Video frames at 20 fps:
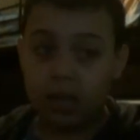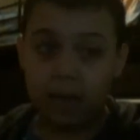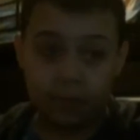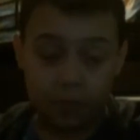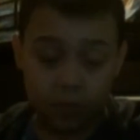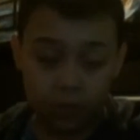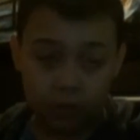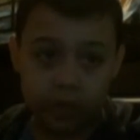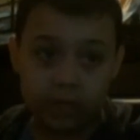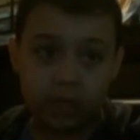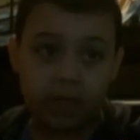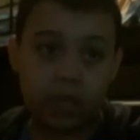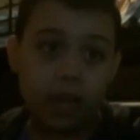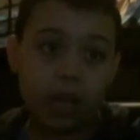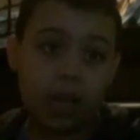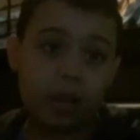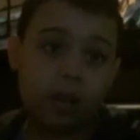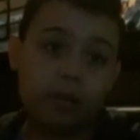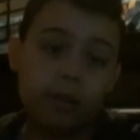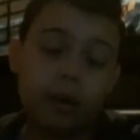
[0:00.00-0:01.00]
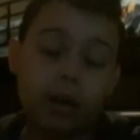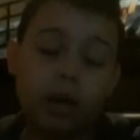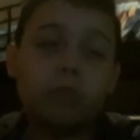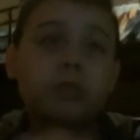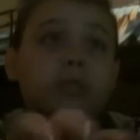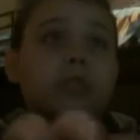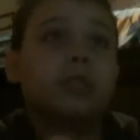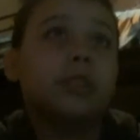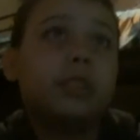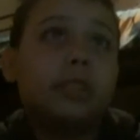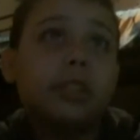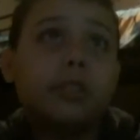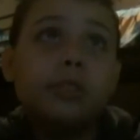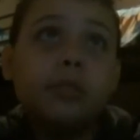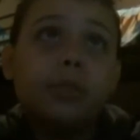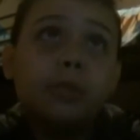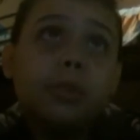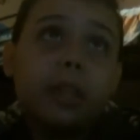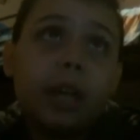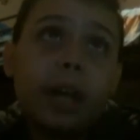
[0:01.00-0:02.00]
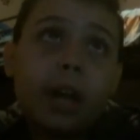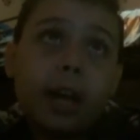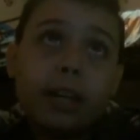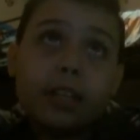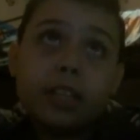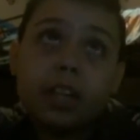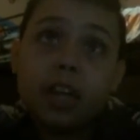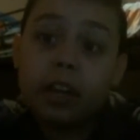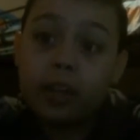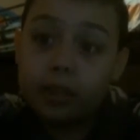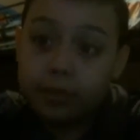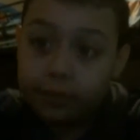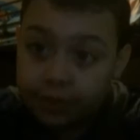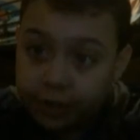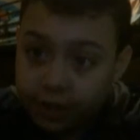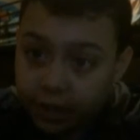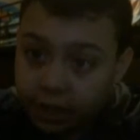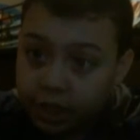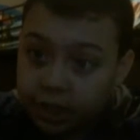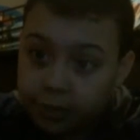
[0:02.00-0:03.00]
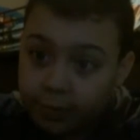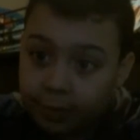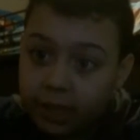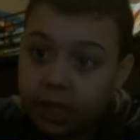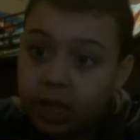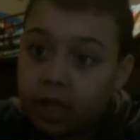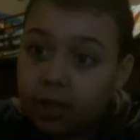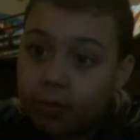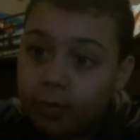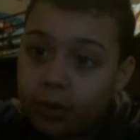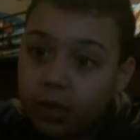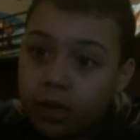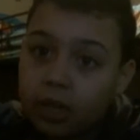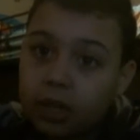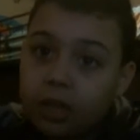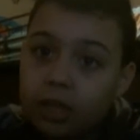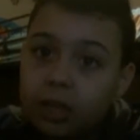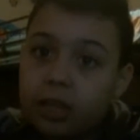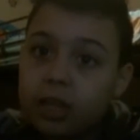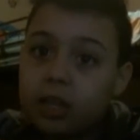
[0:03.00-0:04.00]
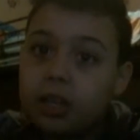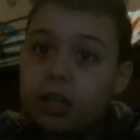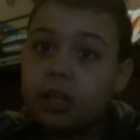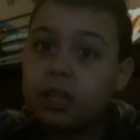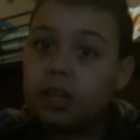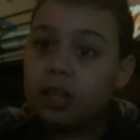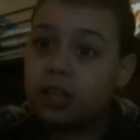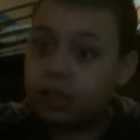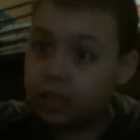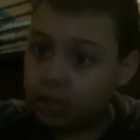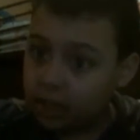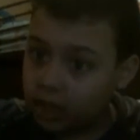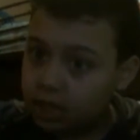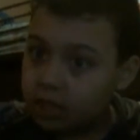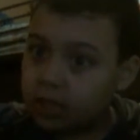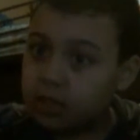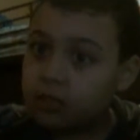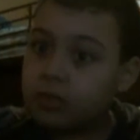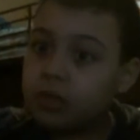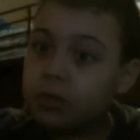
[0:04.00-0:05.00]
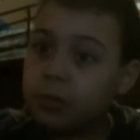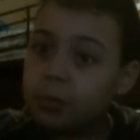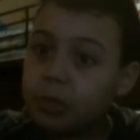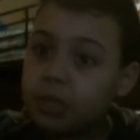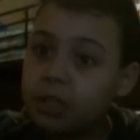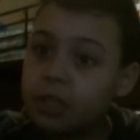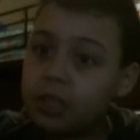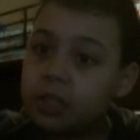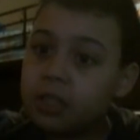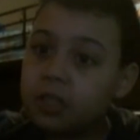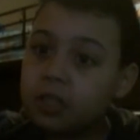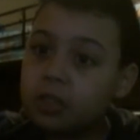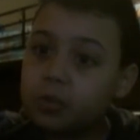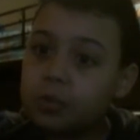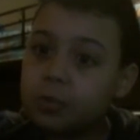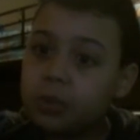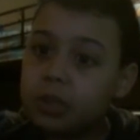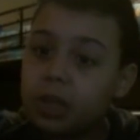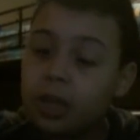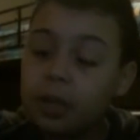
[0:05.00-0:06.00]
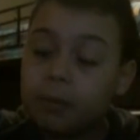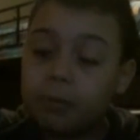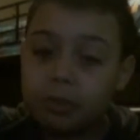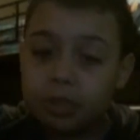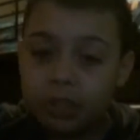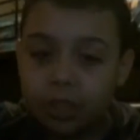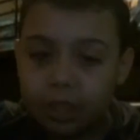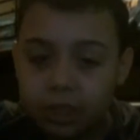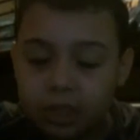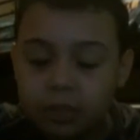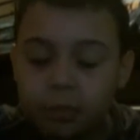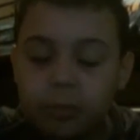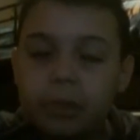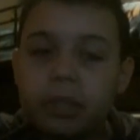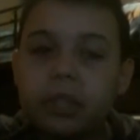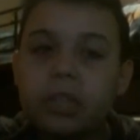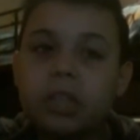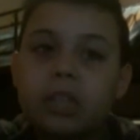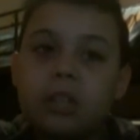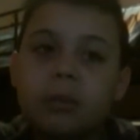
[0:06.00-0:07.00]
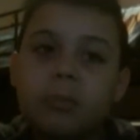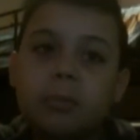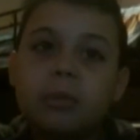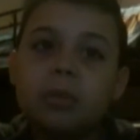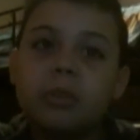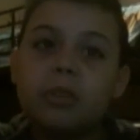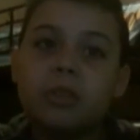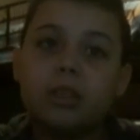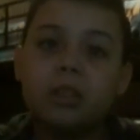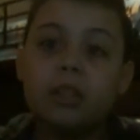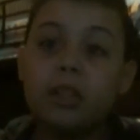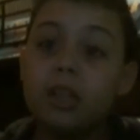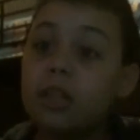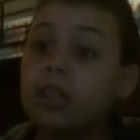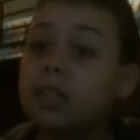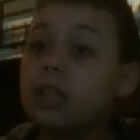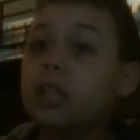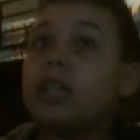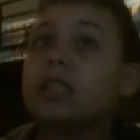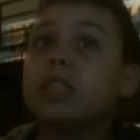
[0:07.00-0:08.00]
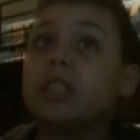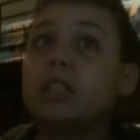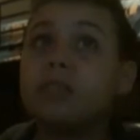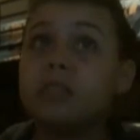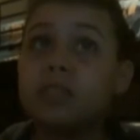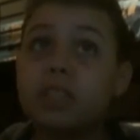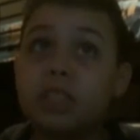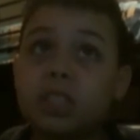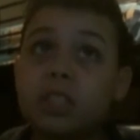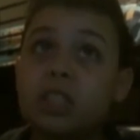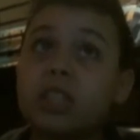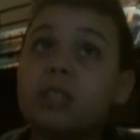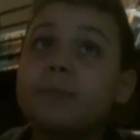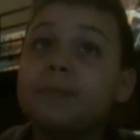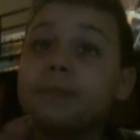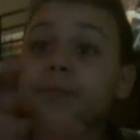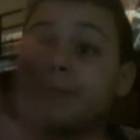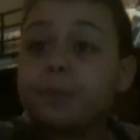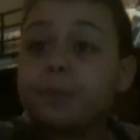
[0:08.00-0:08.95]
if you read that, I will tell you that I ch I've changed my name. And yeah, it was a big announcement. I'm changing my name. As I've said that,